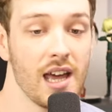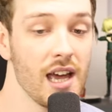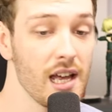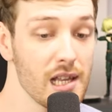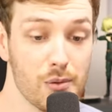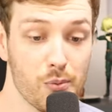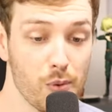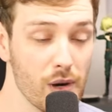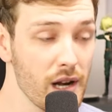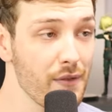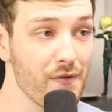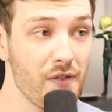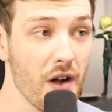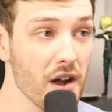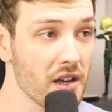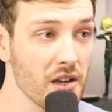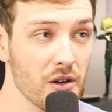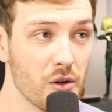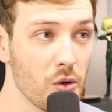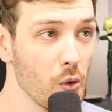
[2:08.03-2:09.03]
it's really
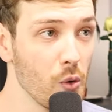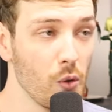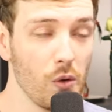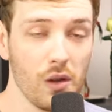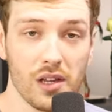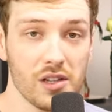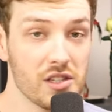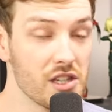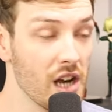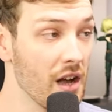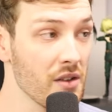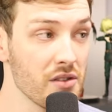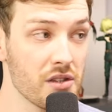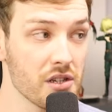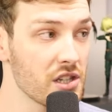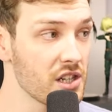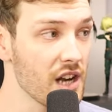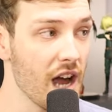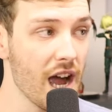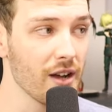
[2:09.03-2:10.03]
fucking cool, tons
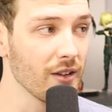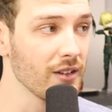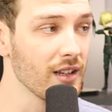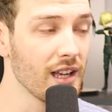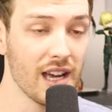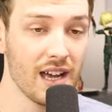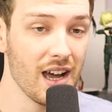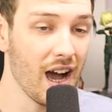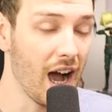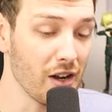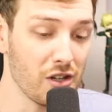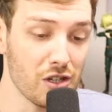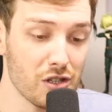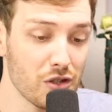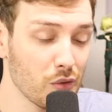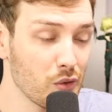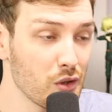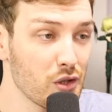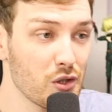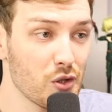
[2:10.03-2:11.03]
of style. I just
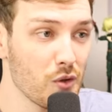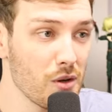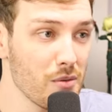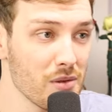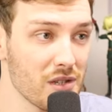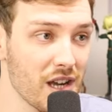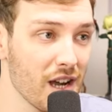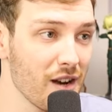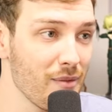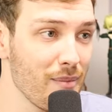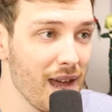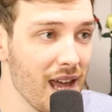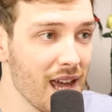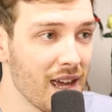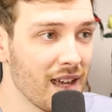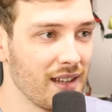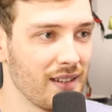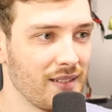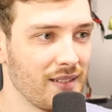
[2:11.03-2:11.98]
thought the story was kind of meh.